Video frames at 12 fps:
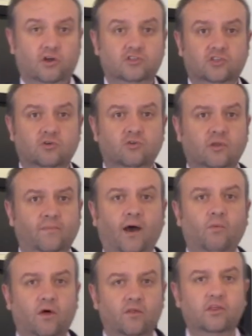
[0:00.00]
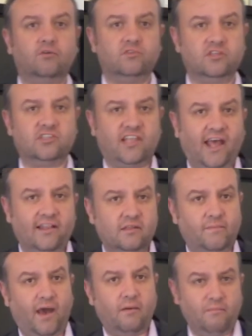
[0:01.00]
across school about what they understand
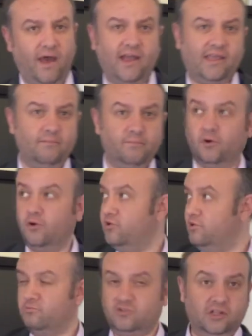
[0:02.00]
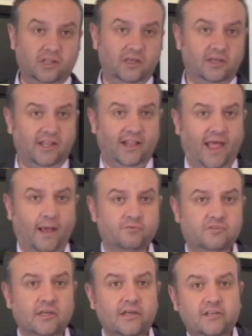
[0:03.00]
about marking podiums and learning
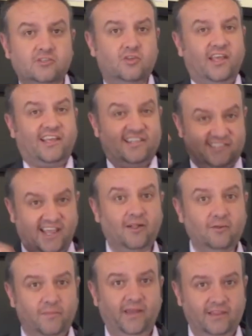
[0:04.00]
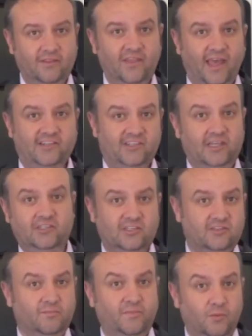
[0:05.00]
laps so they can tell me that their
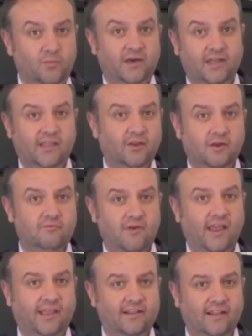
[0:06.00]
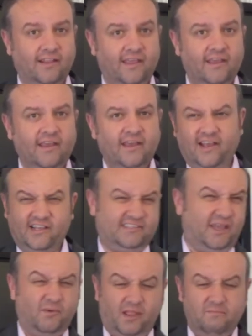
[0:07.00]
teachers have been working on it regularly and
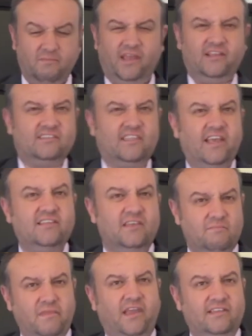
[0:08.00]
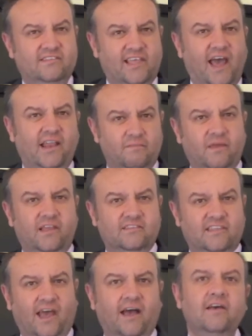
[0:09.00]
say well it means this it means that it
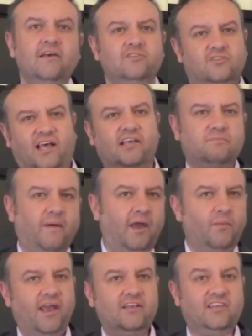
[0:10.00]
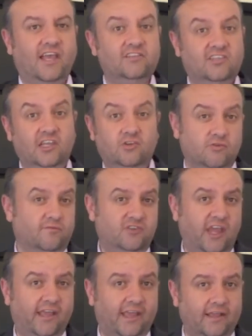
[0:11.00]
means that so that's my way as head teacher of
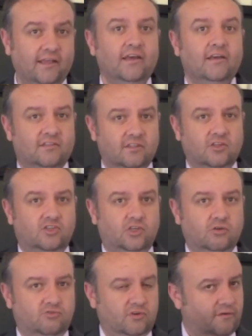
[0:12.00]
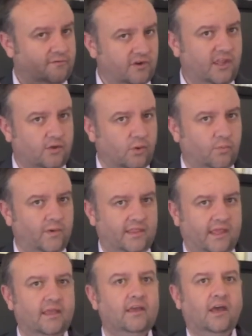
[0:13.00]
checking that the children are frequent with
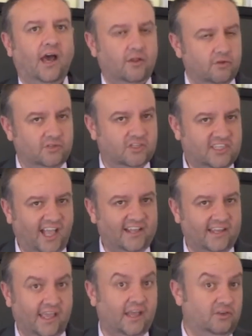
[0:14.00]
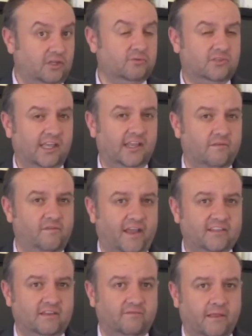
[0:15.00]
it and understanding it and using it
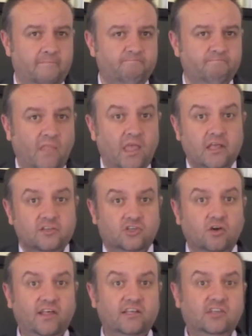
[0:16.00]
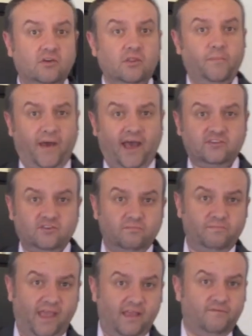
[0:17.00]
effectively so that's another part
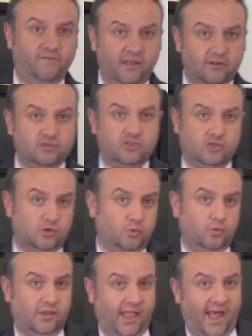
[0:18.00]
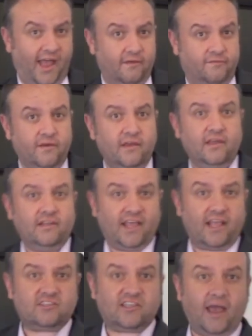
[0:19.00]
of Mayfield school life
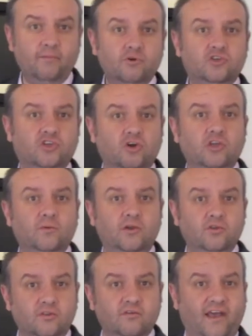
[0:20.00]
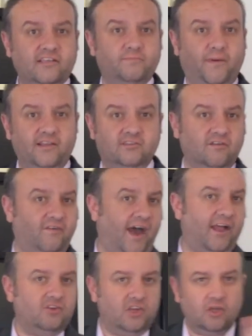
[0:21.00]
next time we'll show you another aspect of
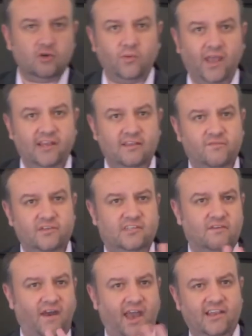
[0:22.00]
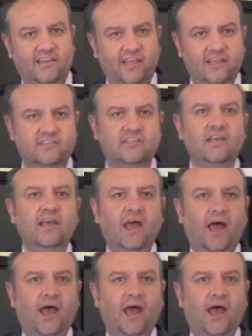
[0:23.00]
our new innovative ideas